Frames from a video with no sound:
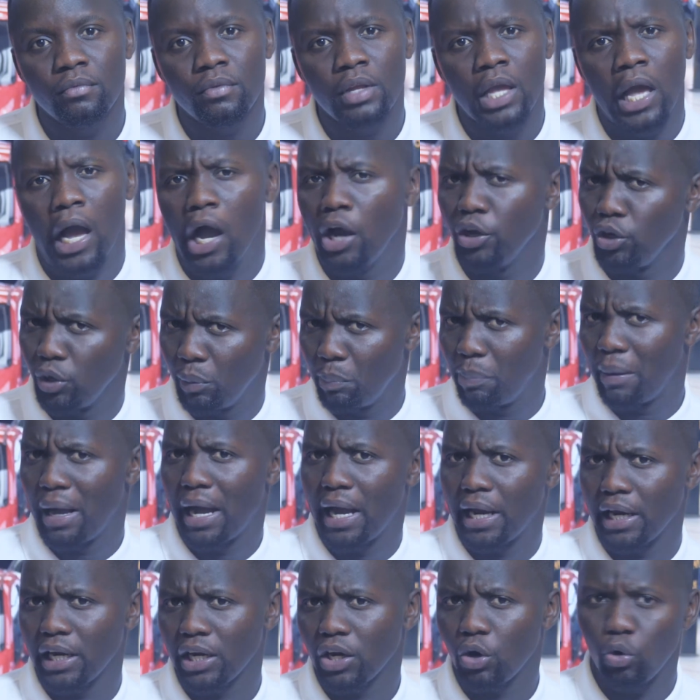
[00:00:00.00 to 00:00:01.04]
Are you
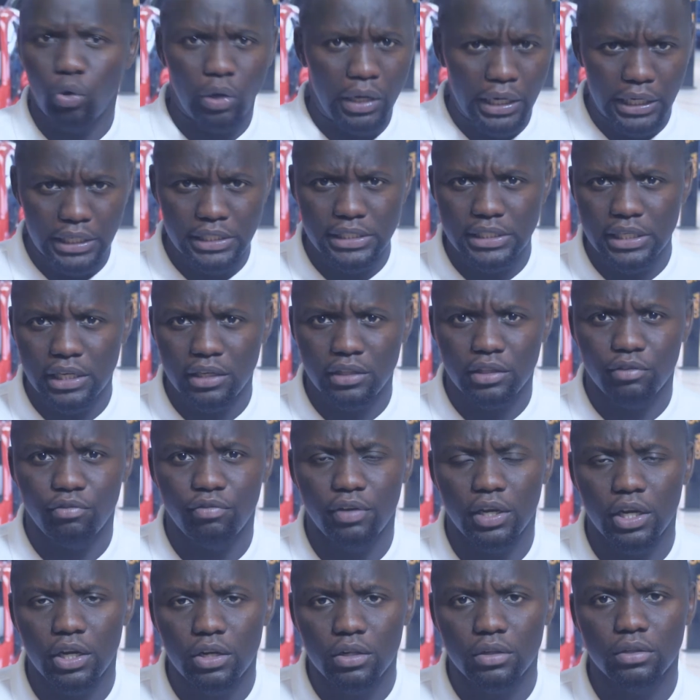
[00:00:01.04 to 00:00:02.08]
buying or leasing the
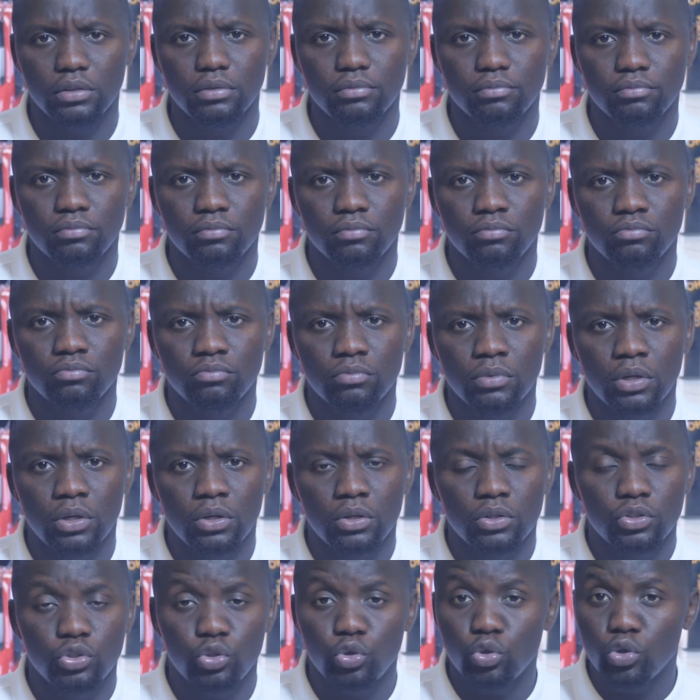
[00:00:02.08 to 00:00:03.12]
vehicle?
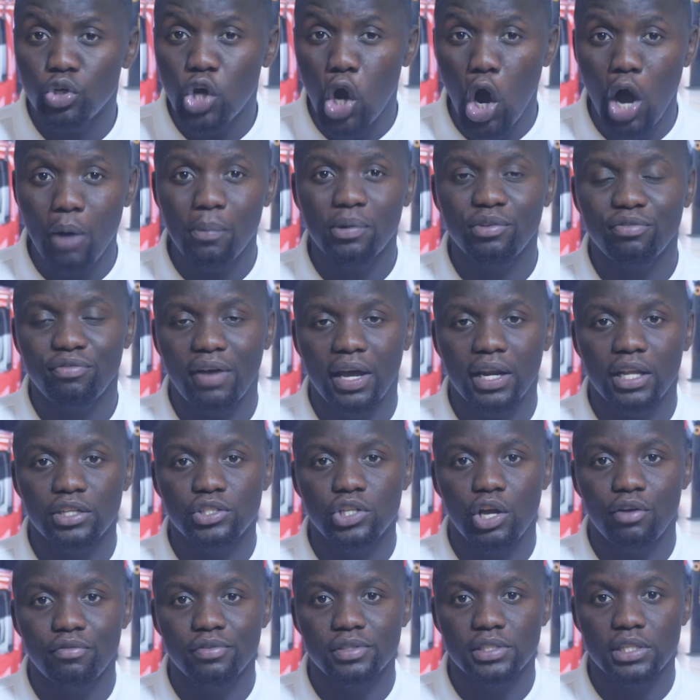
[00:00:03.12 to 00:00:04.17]
Two common finance
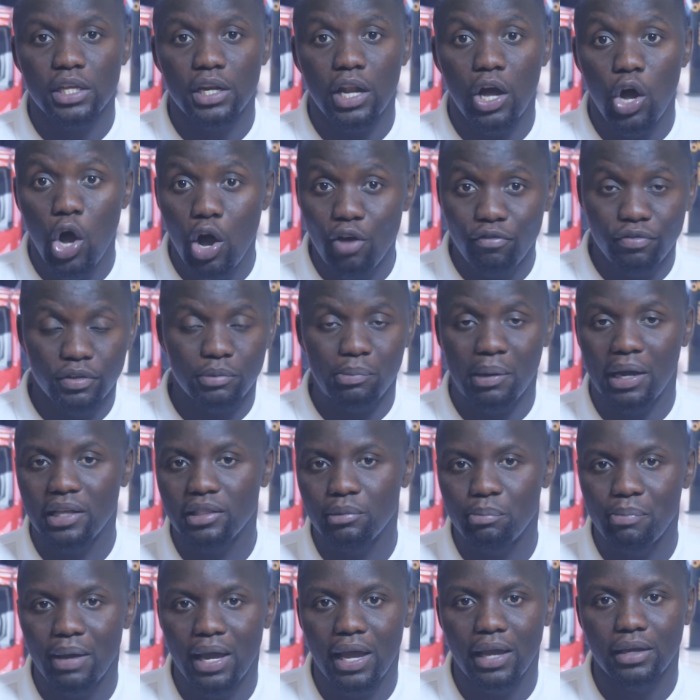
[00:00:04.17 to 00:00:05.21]
offers that are offered by the
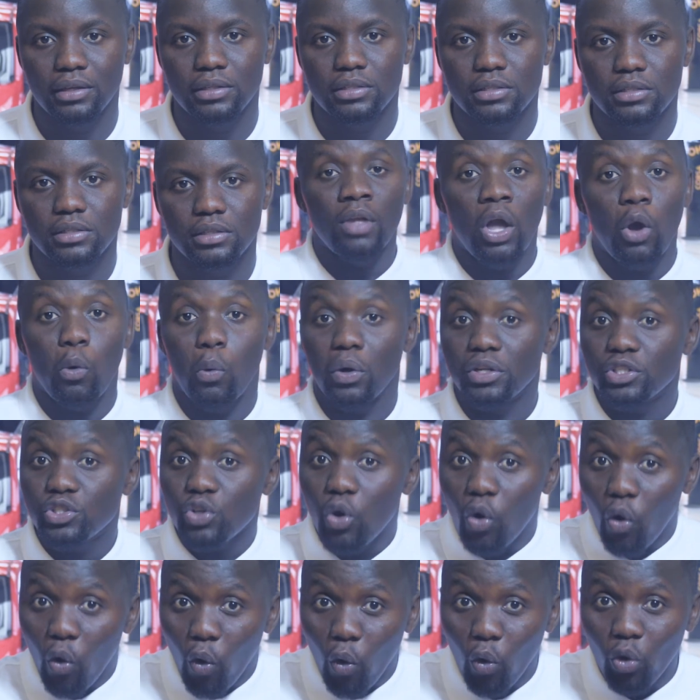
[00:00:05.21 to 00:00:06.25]
banks. Once
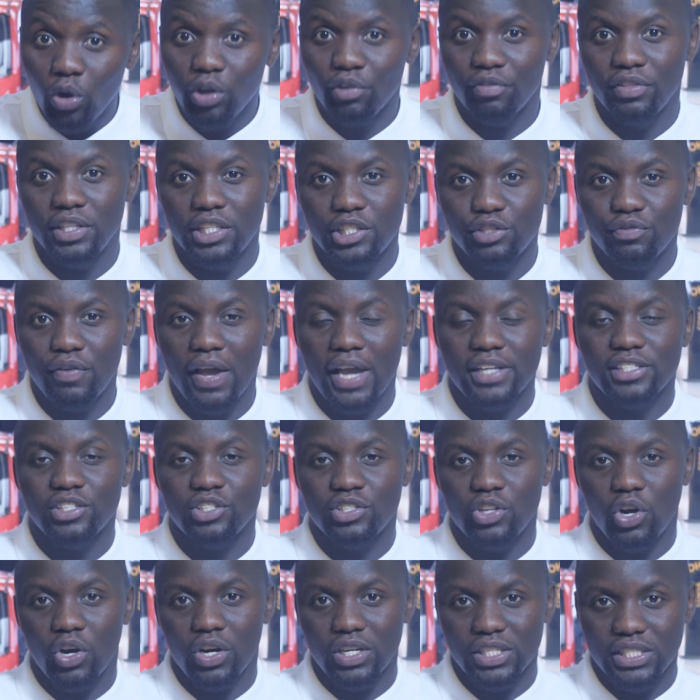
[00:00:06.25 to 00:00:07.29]
all of these factors
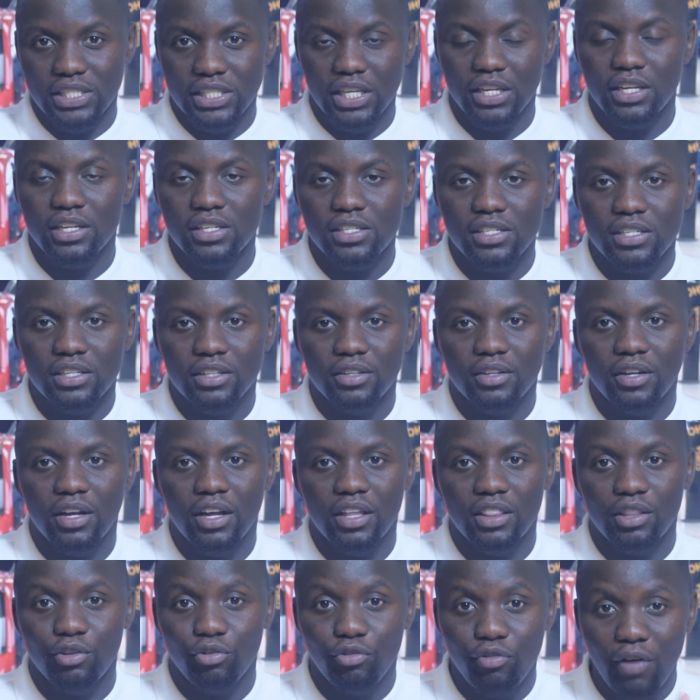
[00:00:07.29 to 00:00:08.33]
are considered,
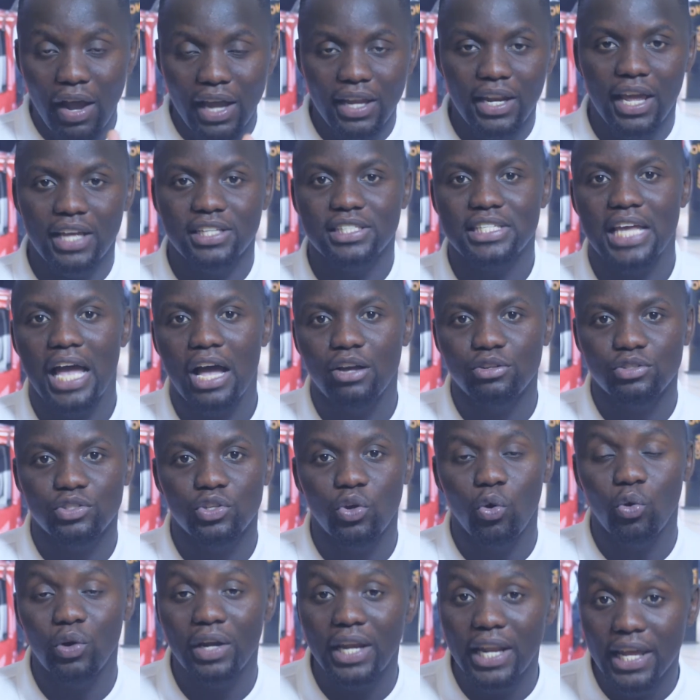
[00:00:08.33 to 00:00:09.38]
the finance house
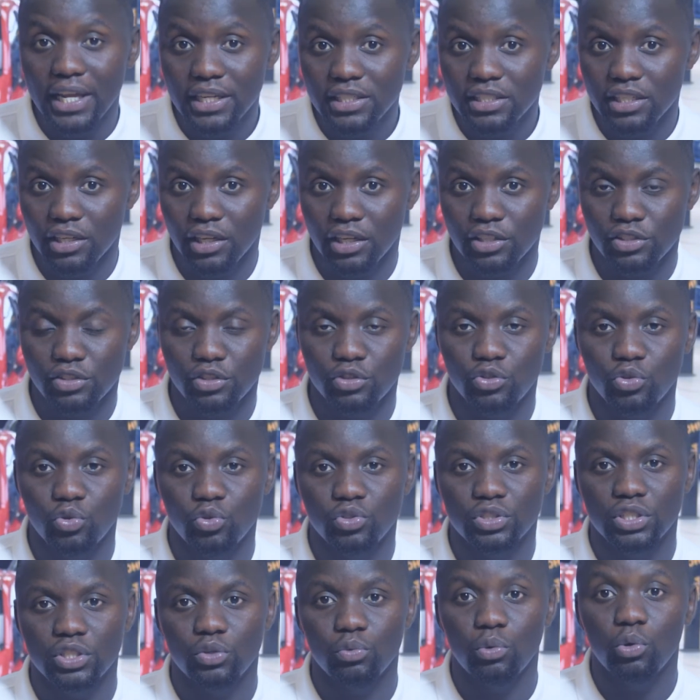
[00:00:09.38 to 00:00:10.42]
or lending
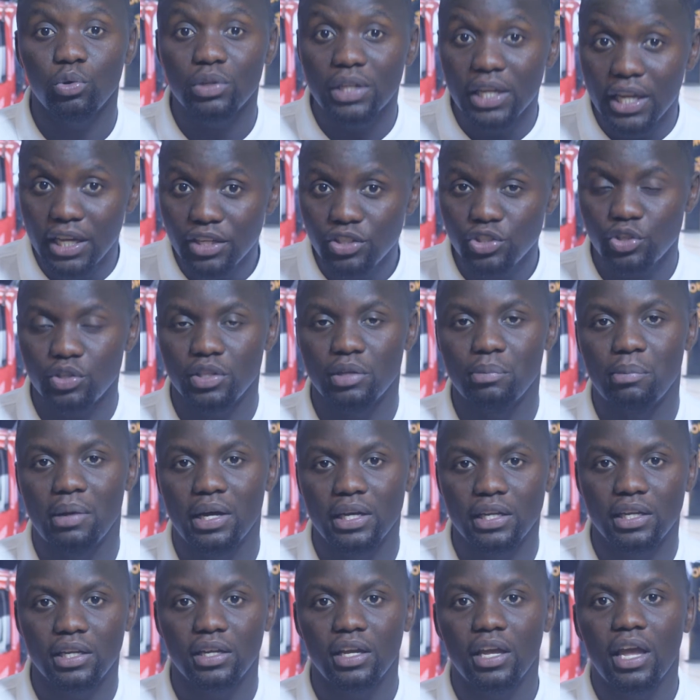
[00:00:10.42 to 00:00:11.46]
institution will lend you the
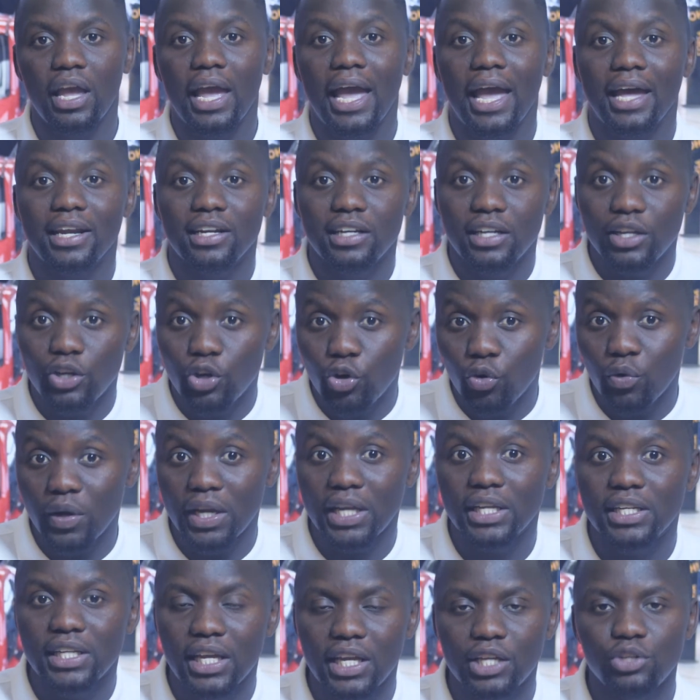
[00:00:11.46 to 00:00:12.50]
money at an
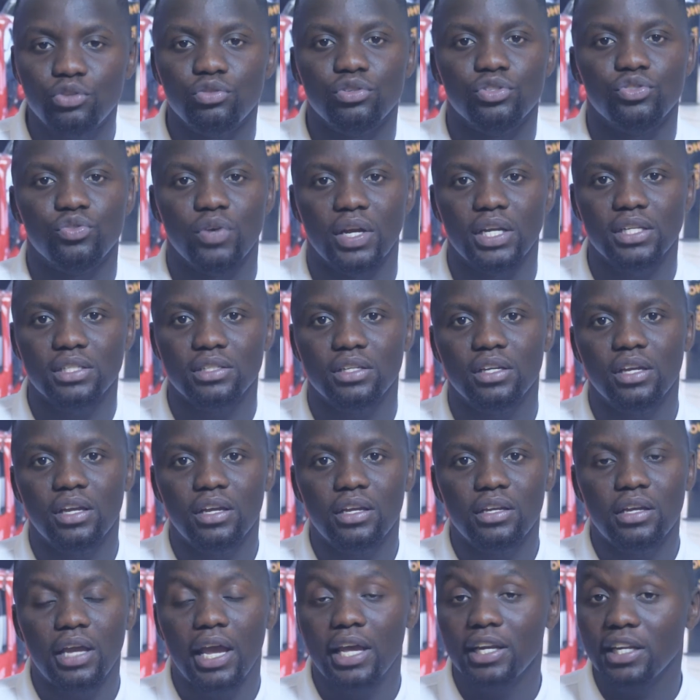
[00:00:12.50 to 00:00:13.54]
agreed interest rate
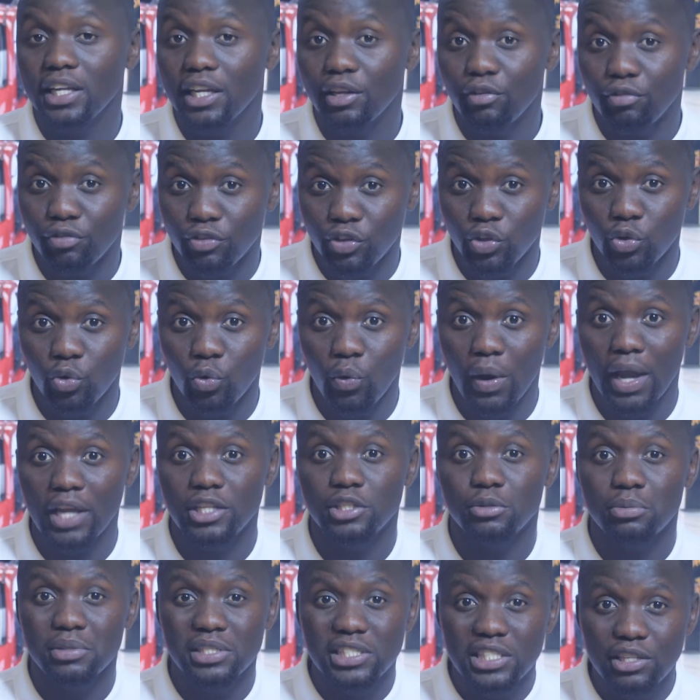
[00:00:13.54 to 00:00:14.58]
and give you a
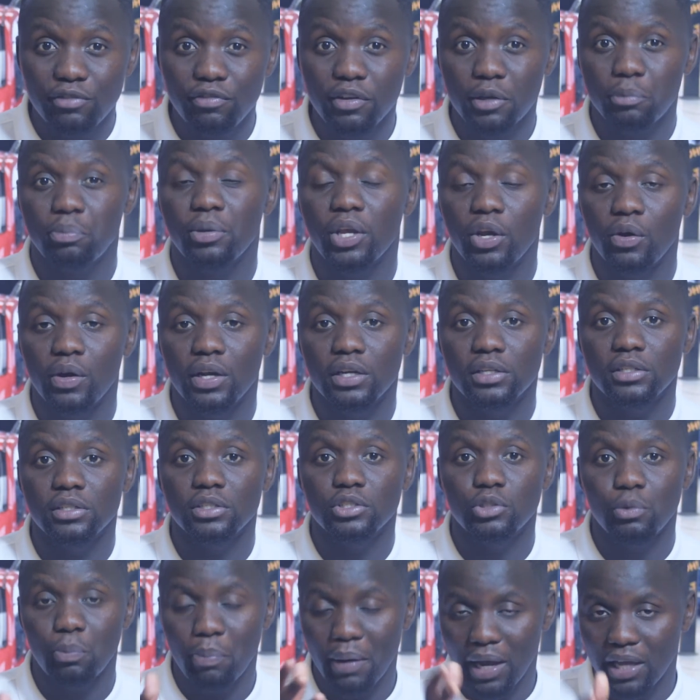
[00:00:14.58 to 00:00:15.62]
specific period
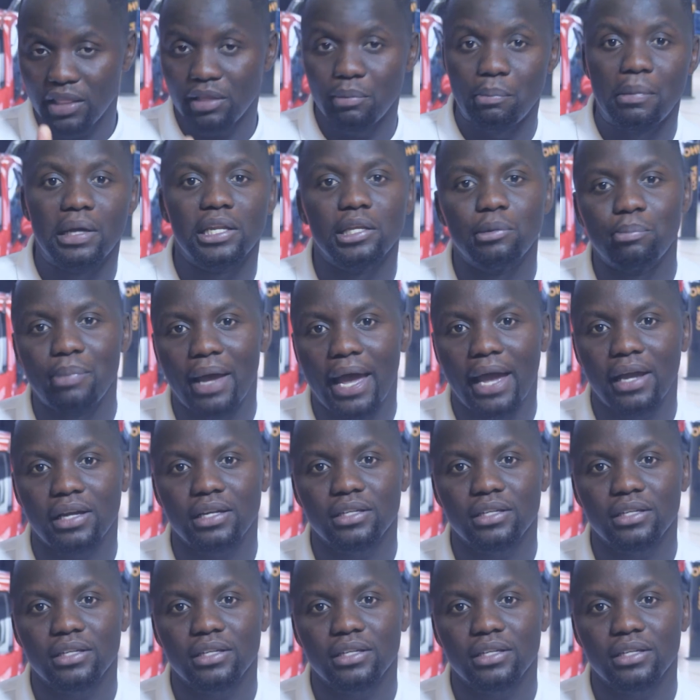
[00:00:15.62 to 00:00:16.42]
to pay the money back.